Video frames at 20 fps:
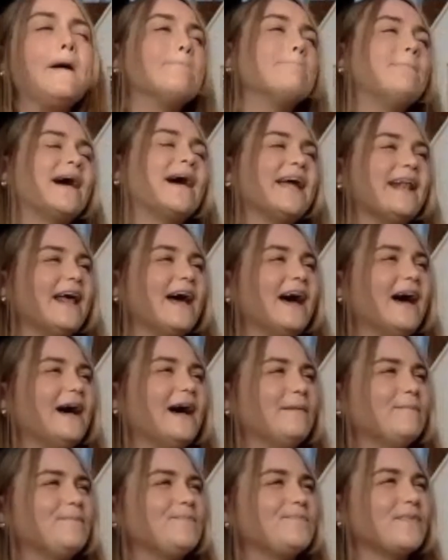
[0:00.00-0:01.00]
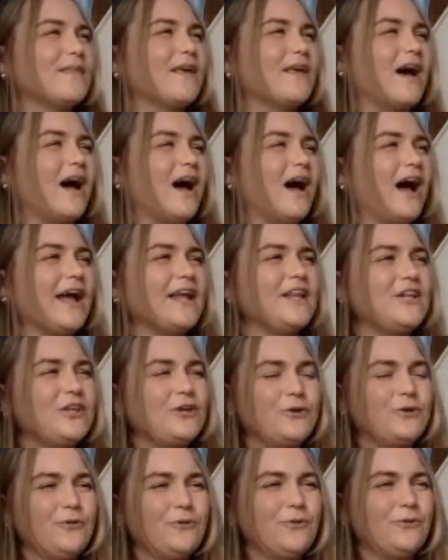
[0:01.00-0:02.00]
but um, I
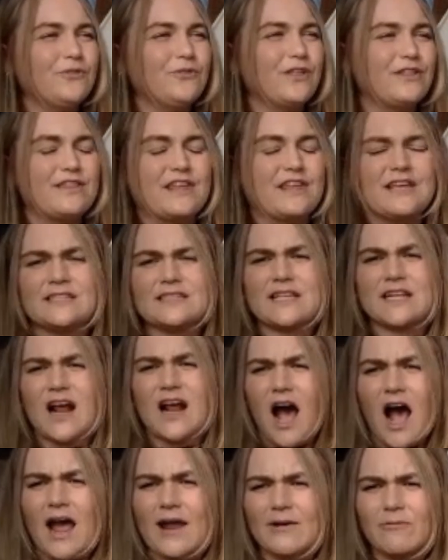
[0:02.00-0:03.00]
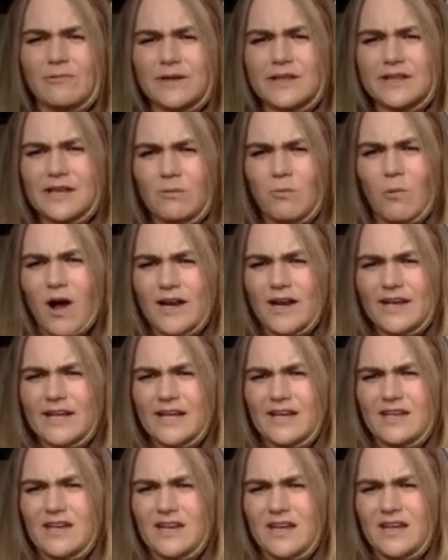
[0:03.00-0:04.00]
knew the things that I really
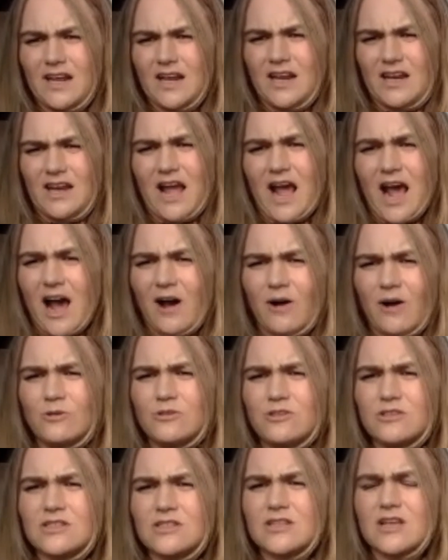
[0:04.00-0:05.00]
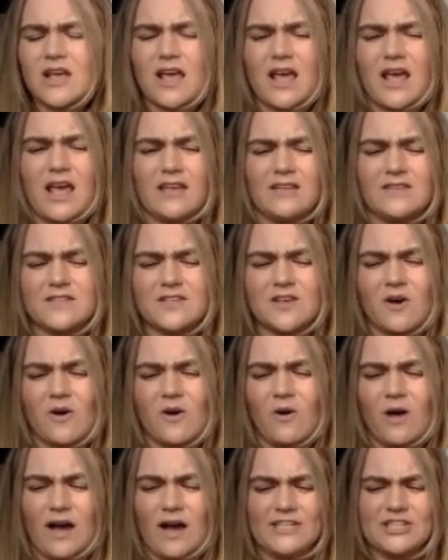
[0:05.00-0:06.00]
wanted in a house, and
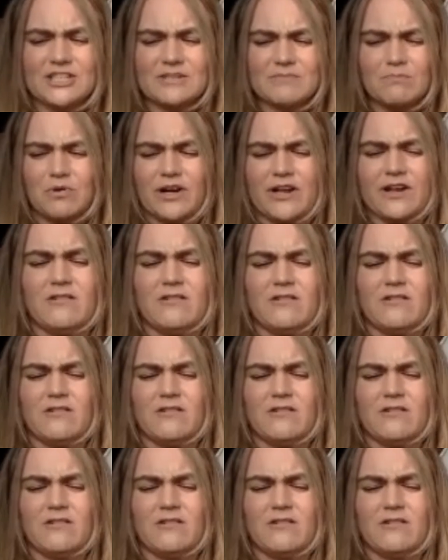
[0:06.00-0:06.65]
so I just put